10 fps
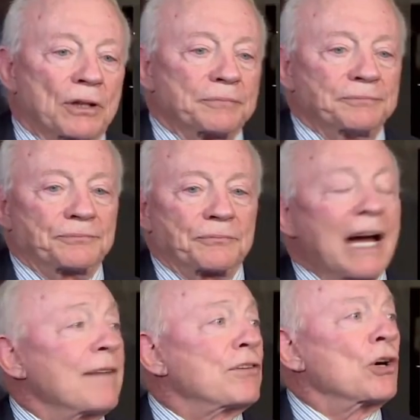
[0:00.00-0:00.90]
Look,
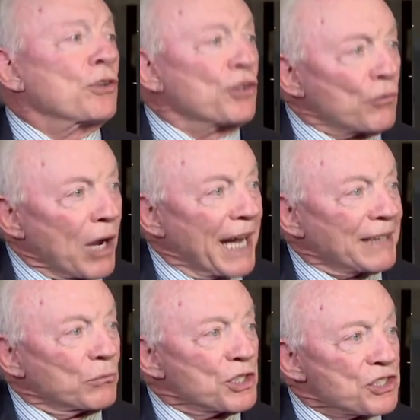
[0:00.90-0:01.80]
I've earned the
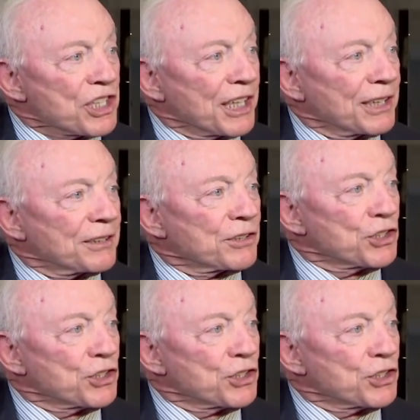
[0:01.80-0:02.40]
right with Zeke